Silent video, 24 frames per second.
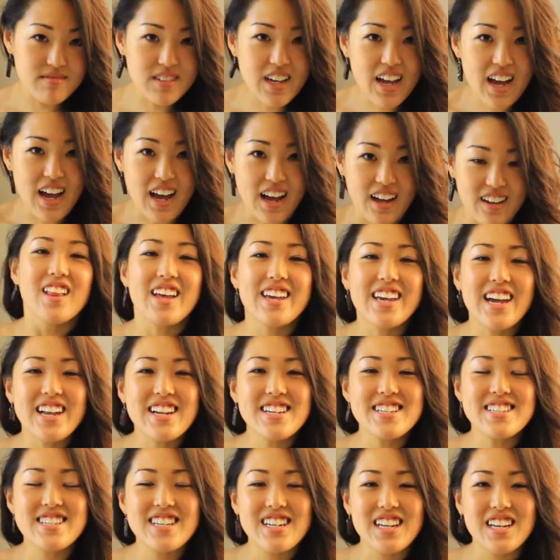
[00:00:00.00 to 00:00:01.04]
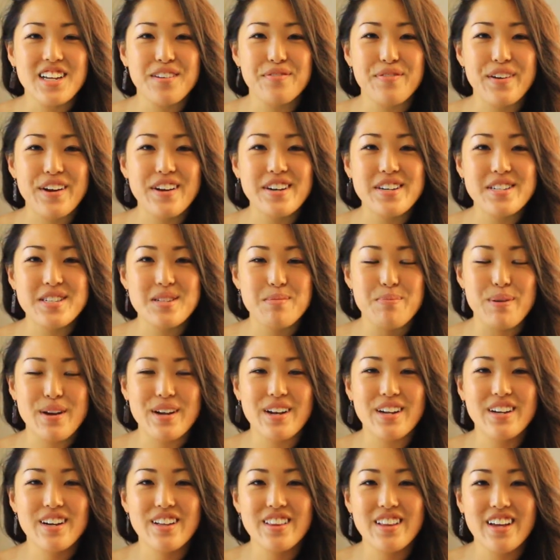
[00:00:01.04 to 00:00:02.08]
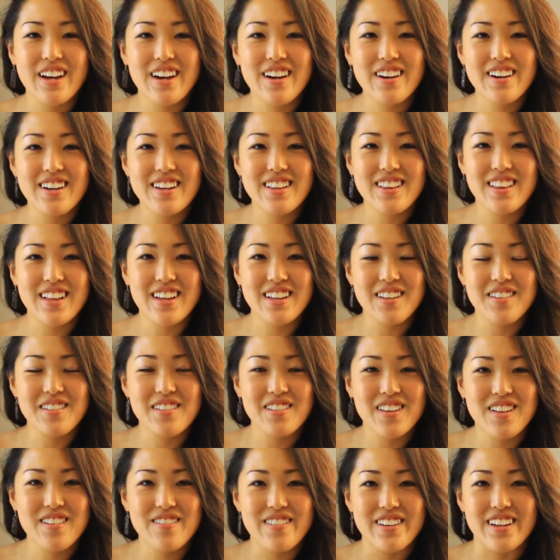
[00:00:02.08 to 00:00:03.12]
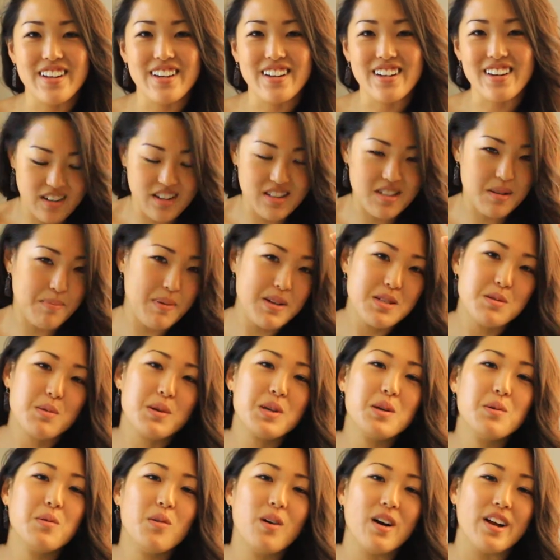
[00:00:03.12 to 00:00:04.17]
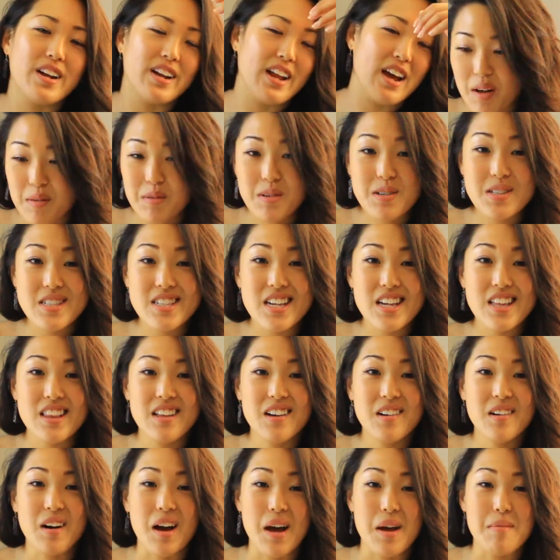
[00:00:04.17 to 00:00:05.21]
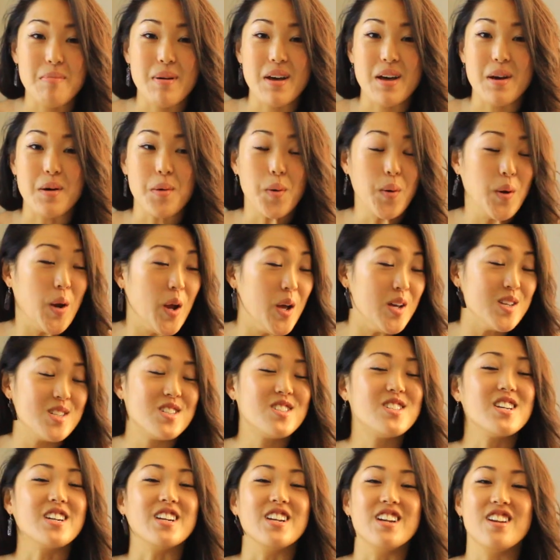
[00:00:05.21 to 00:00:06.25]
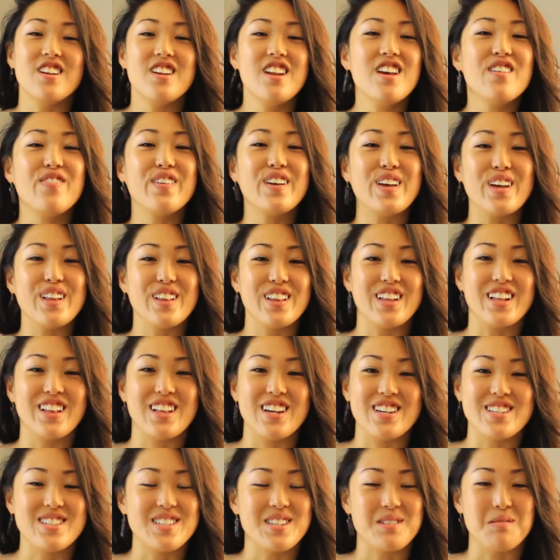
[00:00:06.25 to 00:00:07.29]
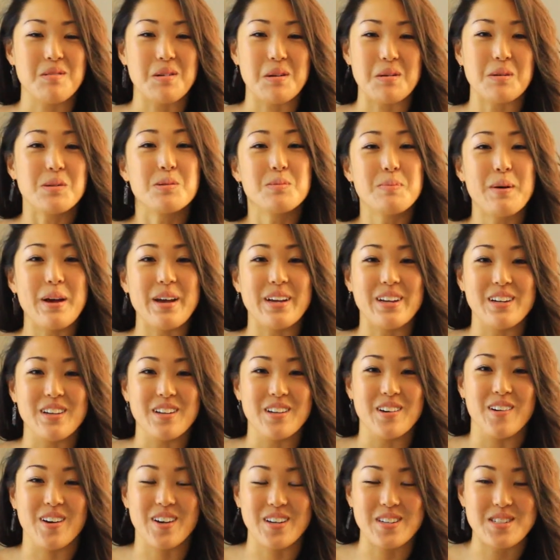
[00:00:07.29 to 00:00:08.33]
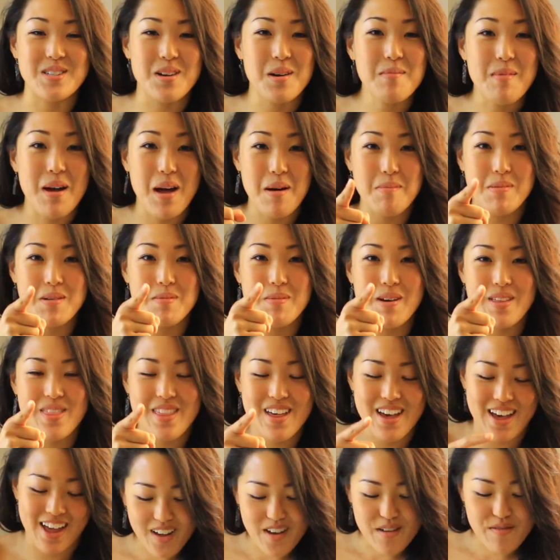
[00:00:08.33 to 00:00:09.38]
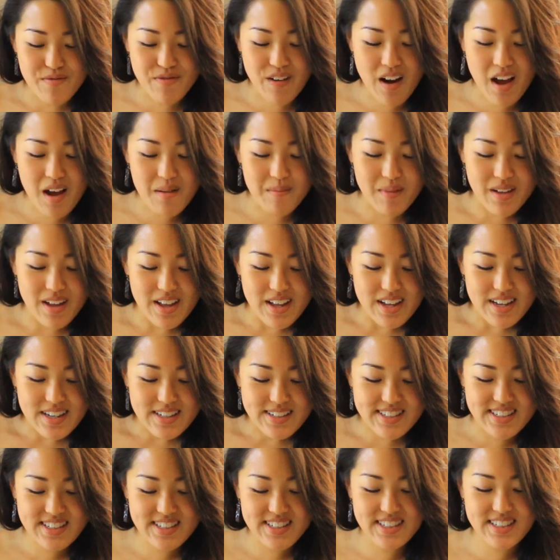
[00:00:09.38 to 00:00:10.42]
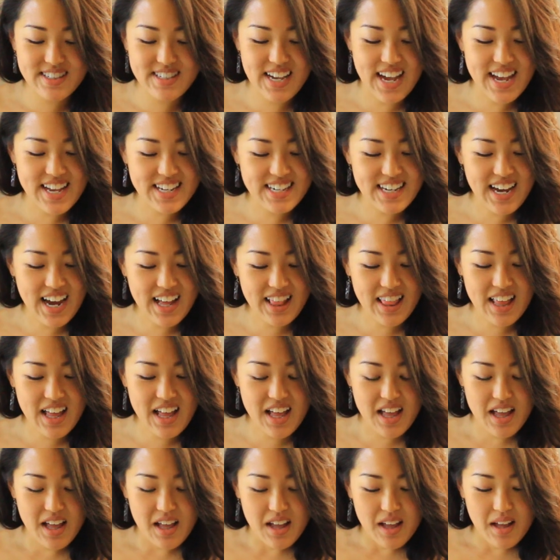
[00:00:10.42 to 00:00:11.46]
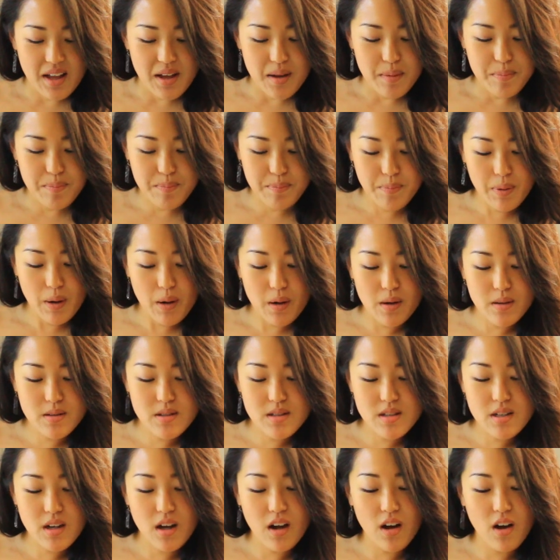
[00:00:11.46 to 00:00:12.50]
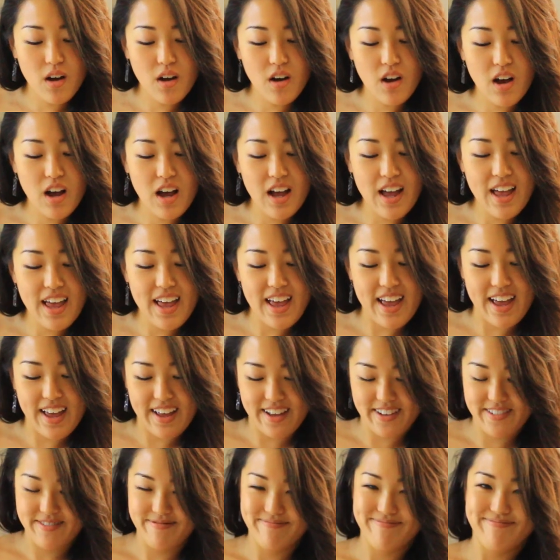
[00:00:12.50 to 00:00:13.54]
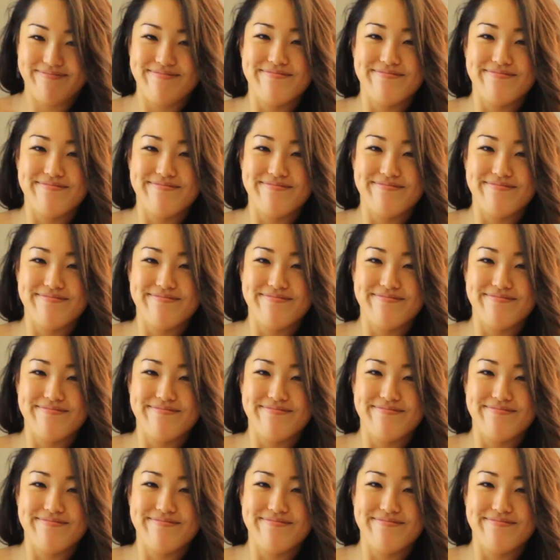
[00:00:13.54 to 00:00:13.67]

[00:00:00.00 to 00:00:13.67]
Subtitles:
Yeah, like any city, it varies depending on the area that you live in. It depends what you want. I will say though, I pay significantly less than what I was paying in New York, so I'm happy about that. From Daniela Potoae.